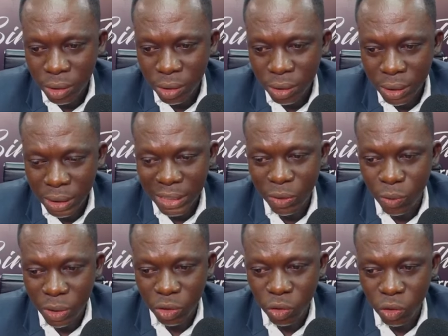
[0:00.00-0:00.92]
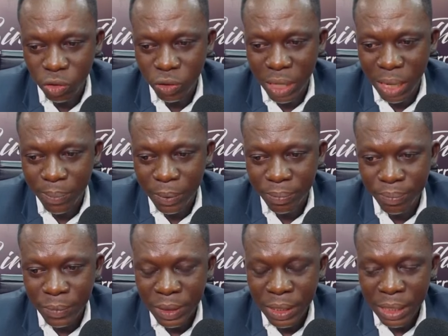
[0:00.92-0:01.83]
this is what is going to happen
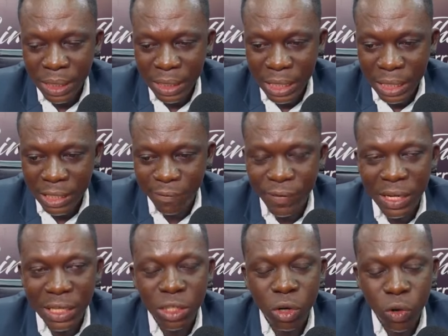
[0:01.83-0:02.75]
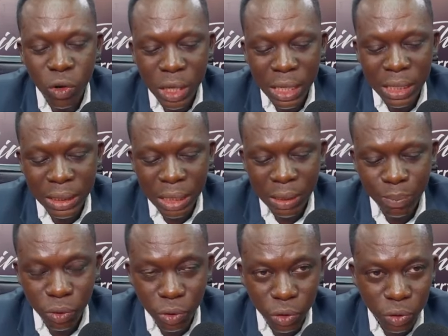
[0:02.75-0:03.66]
the defense lawyers and
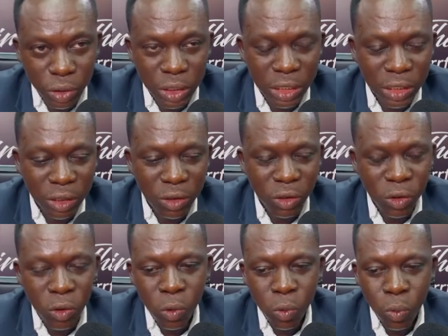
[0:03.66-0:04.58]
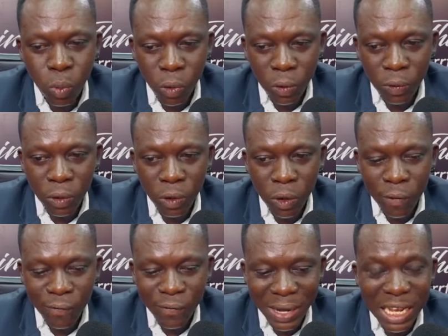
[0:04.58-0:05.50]
prosecution will
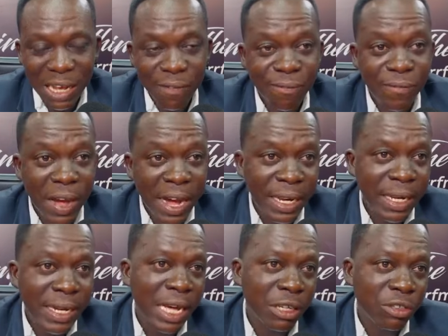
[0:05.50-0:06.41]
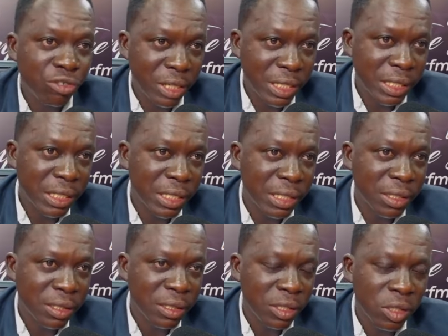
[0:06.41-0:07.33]
offer their final addresses
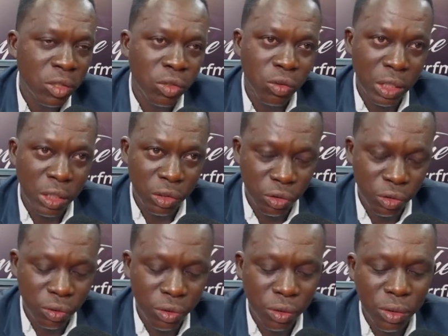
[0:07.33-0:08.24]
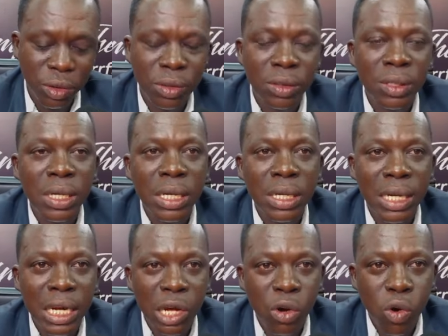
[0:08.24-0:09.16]
to the jurors.
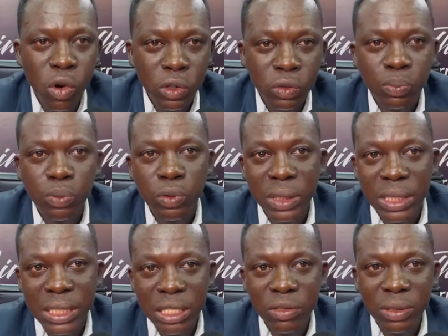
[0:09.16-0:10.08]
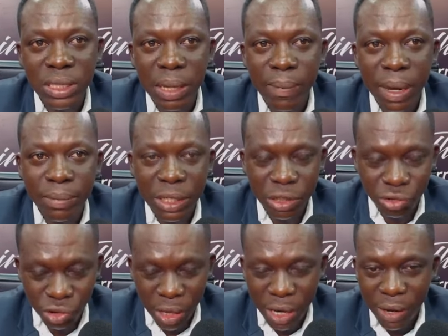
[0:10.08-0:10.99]
Then the court will proceed to sum up the
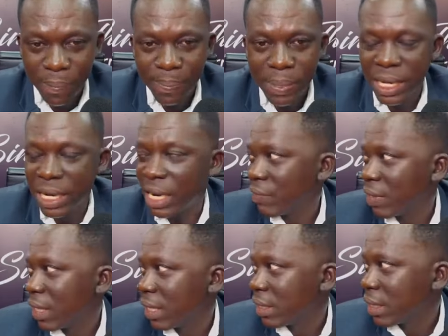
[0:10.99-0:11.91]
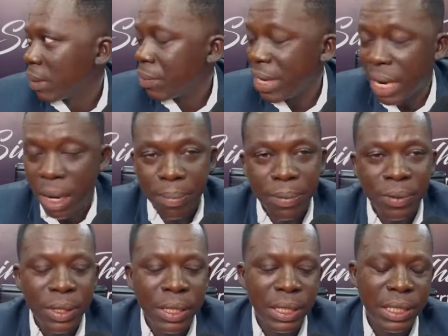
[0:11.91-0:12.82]
trial. Then after the summing up,
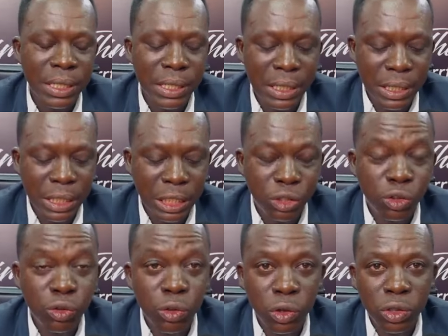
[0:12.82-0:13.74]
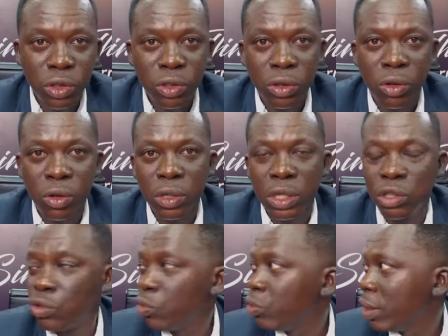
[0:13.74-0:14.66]
the jurors or the
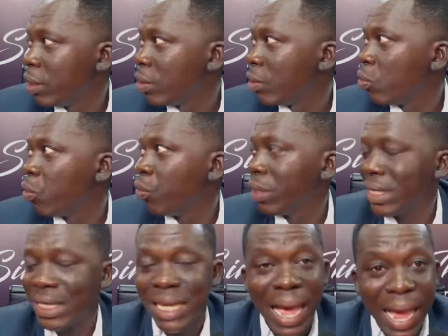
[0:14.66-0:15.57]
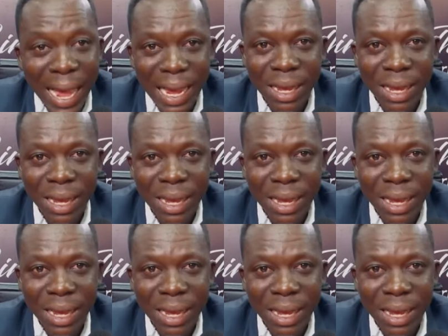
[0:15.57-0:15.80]
jury will retire